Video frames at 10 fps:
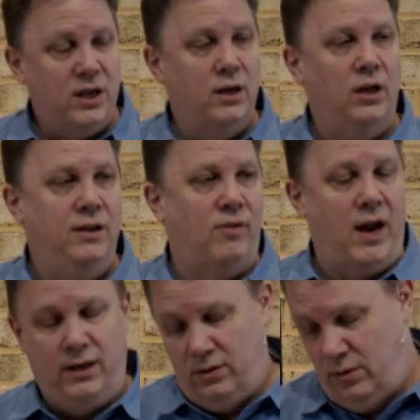and the
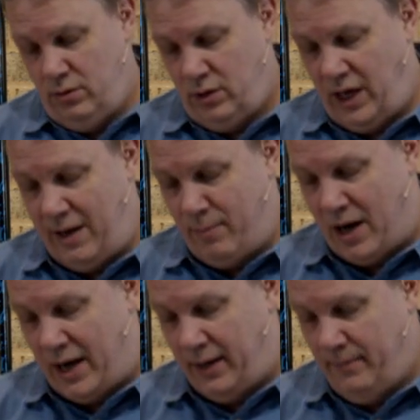Levite came
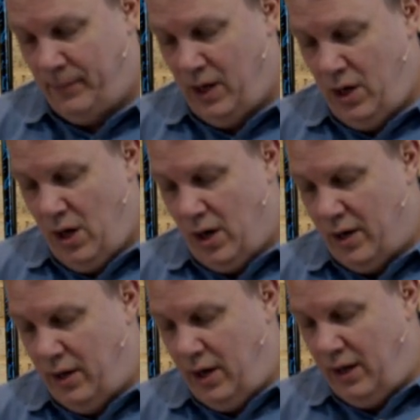by, uh,
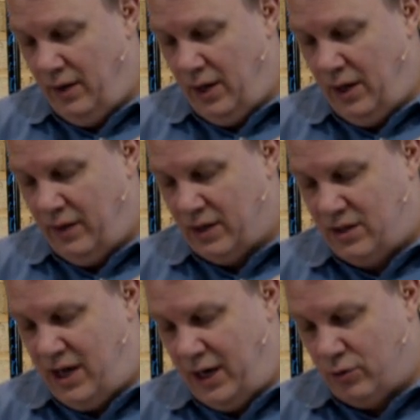this
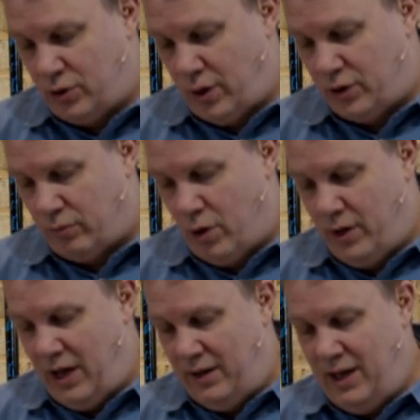dangerous stretch of
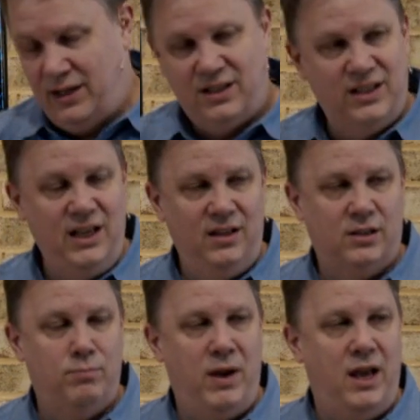road, and they see
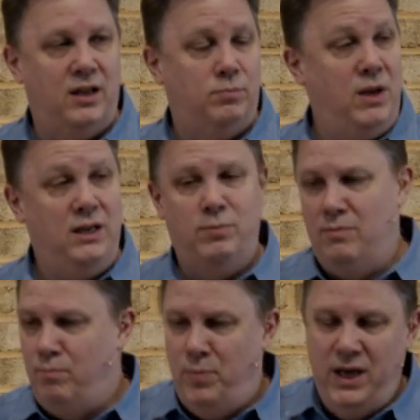this man that's been, he's been
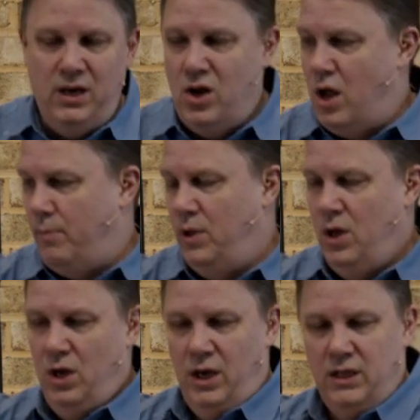beaten up,
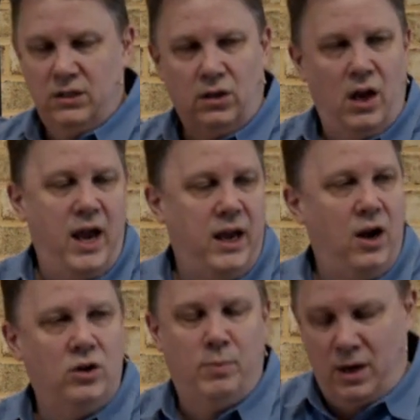he's laying here,
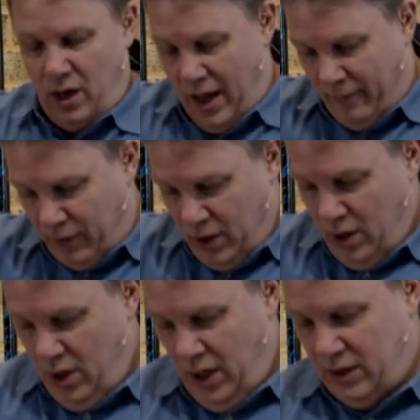he's been left,
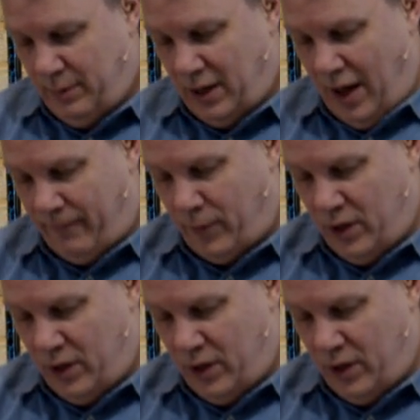he's been left for